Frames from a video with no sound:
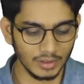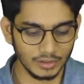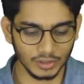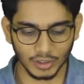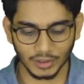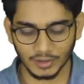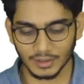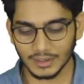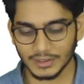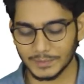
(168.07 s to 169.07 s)
So
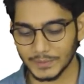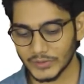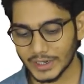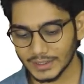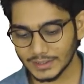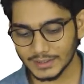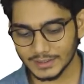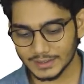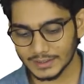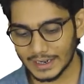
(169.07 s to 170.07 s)
let me write on
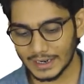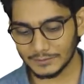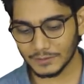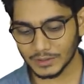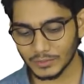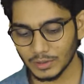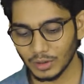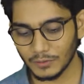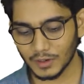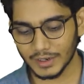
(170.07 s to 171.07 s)
this. At first we'll
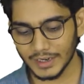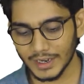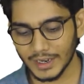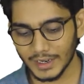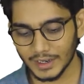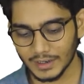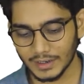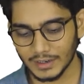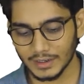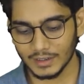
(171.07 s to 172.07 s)
go for A,
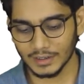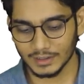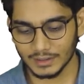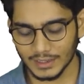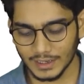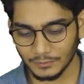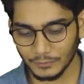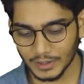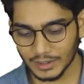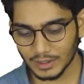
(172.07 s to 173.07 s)
then
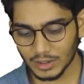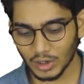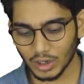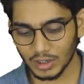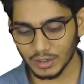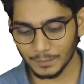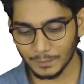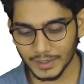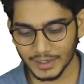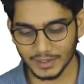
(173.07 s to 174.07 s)
we'll call
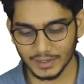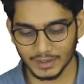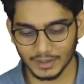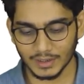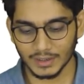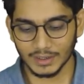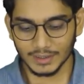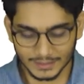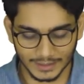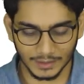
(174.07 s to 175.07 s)
B.
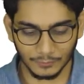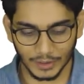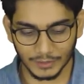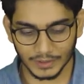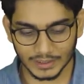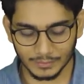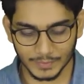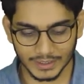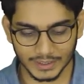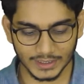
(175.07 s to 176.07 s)
Then when we'll
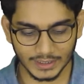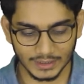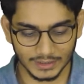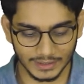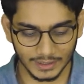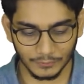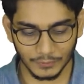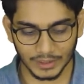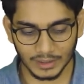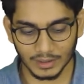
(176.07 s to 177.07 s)
come here, then
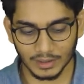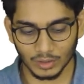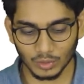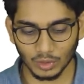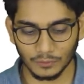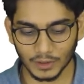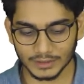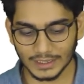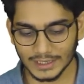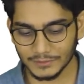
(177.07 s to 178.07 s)
we'll go for
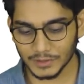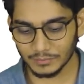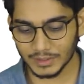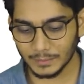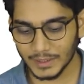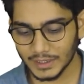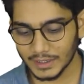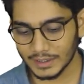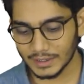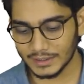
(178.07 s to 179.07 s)
the left of the B,
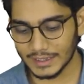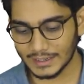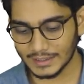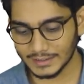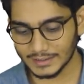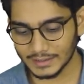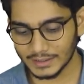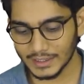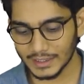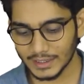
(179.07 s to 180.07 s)
that is
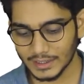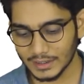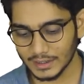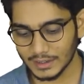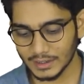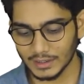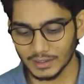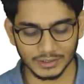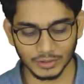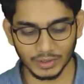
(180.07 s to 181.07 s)
D. So